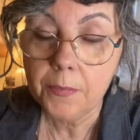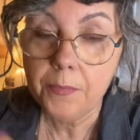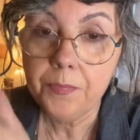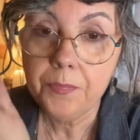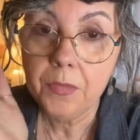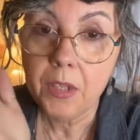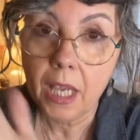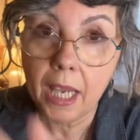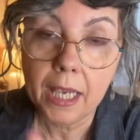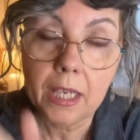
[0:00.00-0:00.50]

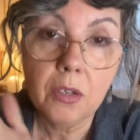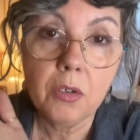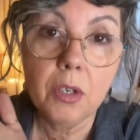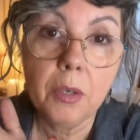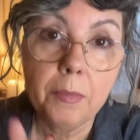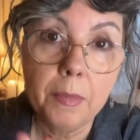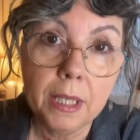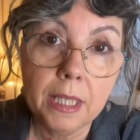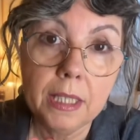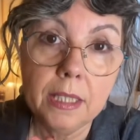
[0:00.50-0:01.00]
hang on a
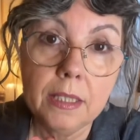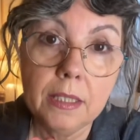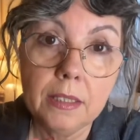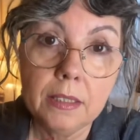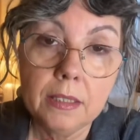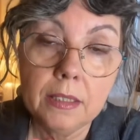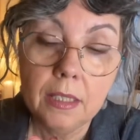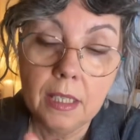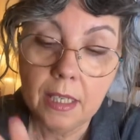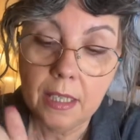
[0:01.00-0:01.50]
minute,
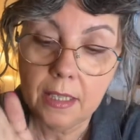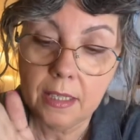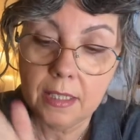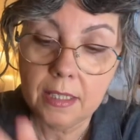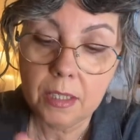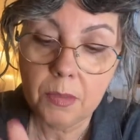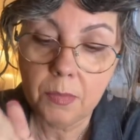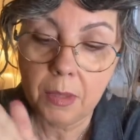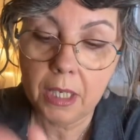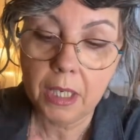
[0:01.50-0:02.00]

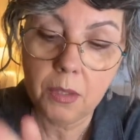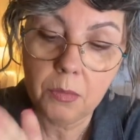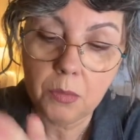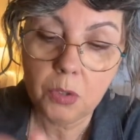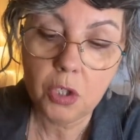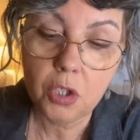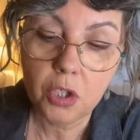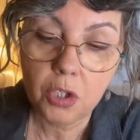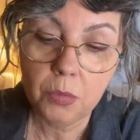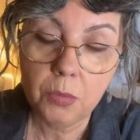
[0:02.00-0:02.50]
this money was
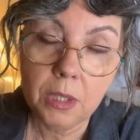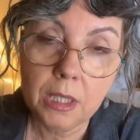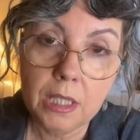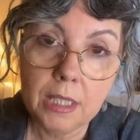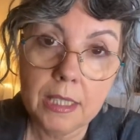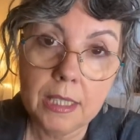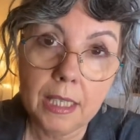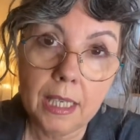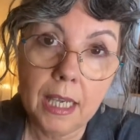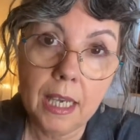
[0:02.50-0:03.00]
due in this
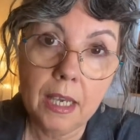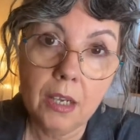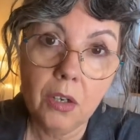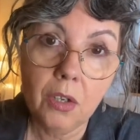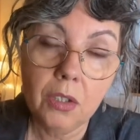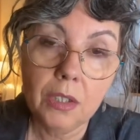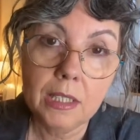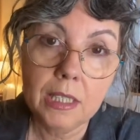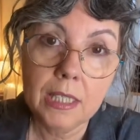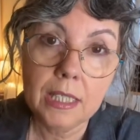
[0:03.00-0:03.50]
account
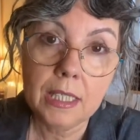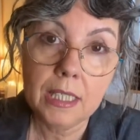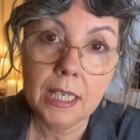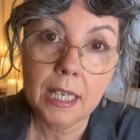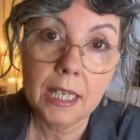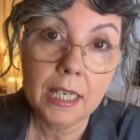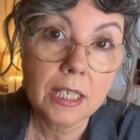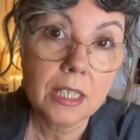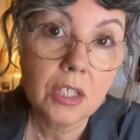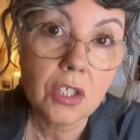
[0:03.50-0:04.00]
on this day
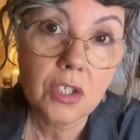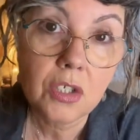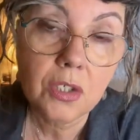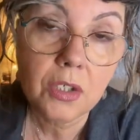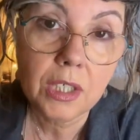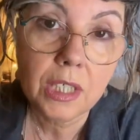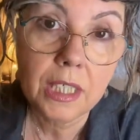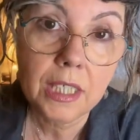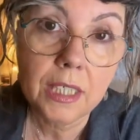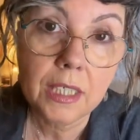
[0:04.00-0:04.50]
and it's not
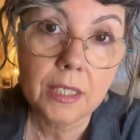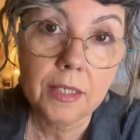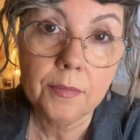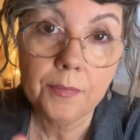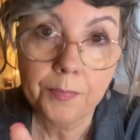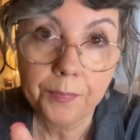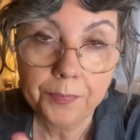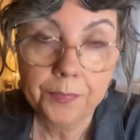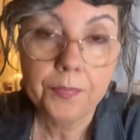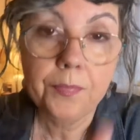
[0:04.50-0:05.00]
here.
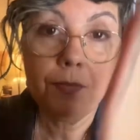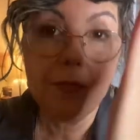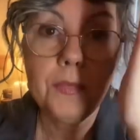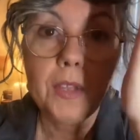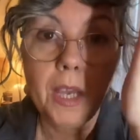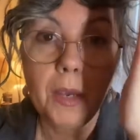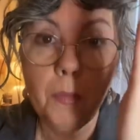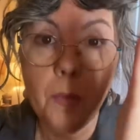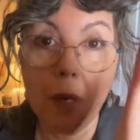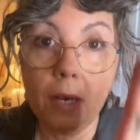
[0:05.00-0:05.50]

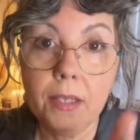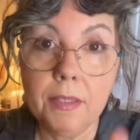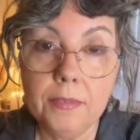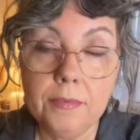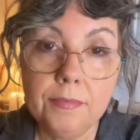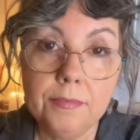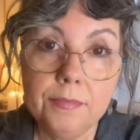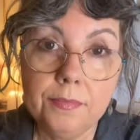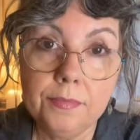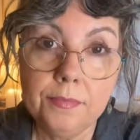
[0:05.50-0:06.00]
Day 1,
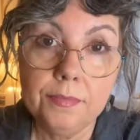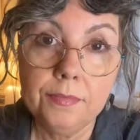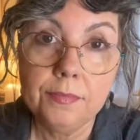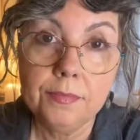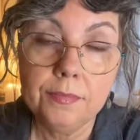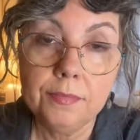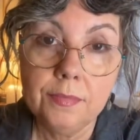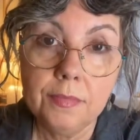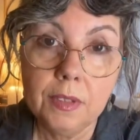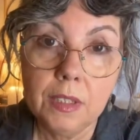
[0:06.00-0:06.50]

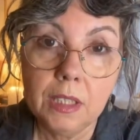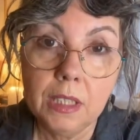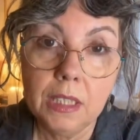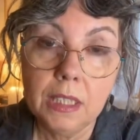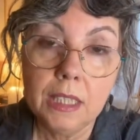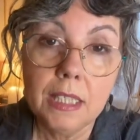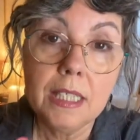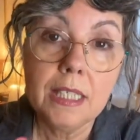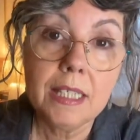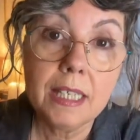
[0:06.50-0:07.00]

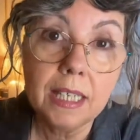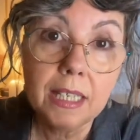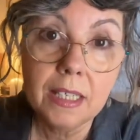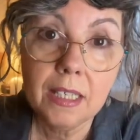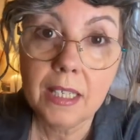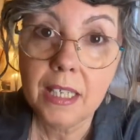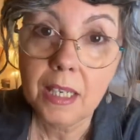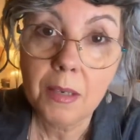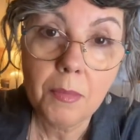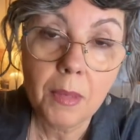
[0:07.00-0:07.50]
send
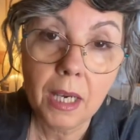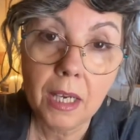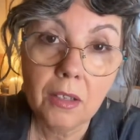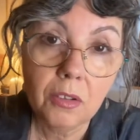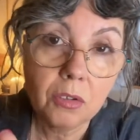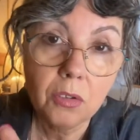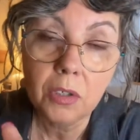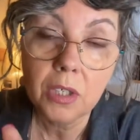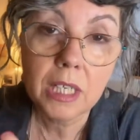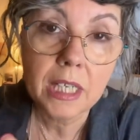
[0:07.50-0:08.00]
an email
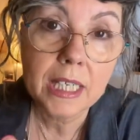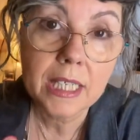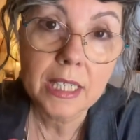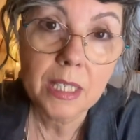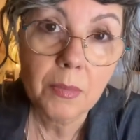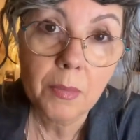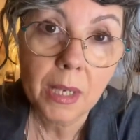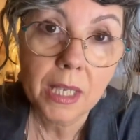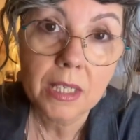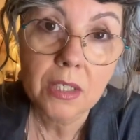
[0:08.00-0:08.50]
or an
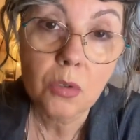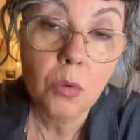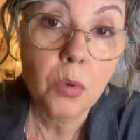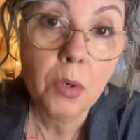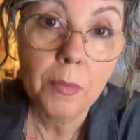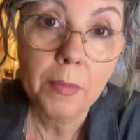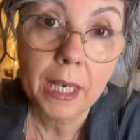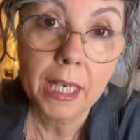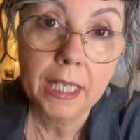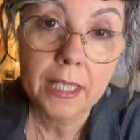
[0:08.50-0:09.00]
SMS,
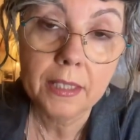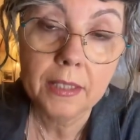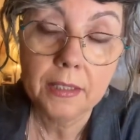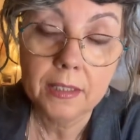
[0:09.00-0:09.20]
automated.